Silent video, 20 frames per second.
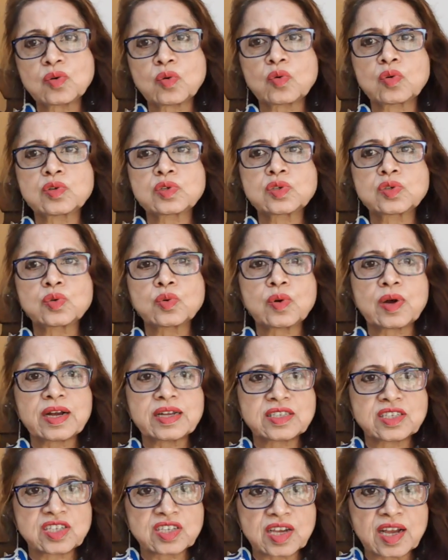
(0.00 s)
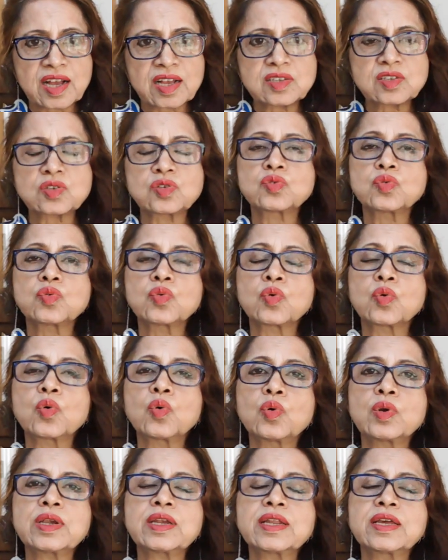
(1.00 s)
also a chance to
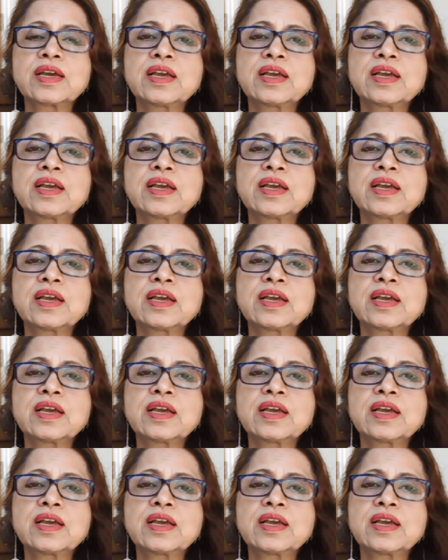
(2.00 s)
hold